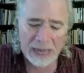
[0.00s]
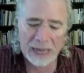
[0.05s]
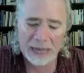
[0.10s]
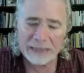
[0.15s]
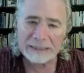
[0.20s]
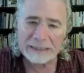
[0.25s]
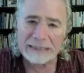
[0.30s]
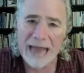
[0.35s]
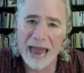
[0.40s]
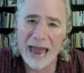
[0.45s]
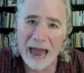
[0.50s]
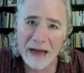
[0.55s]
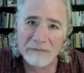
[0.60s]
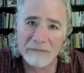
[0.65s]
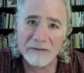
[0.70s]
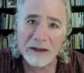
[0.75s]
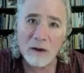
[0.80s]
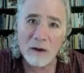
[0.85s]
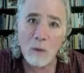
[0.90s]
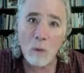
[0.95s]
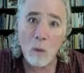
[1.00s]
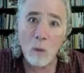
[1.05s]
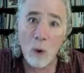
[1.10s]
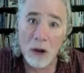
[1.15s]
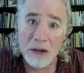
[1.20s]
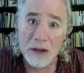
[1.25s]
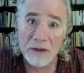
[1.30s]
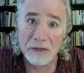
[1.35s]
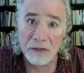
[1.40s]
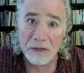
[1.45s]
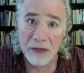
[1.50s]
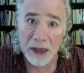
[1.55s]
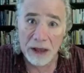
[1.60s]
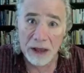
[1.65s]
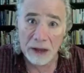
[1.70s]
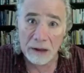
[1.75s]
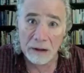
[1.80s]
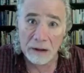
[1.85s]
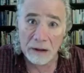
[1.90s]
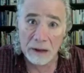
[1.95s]
is having one
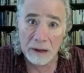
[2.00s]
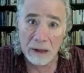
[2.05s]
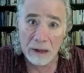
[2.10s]
thing,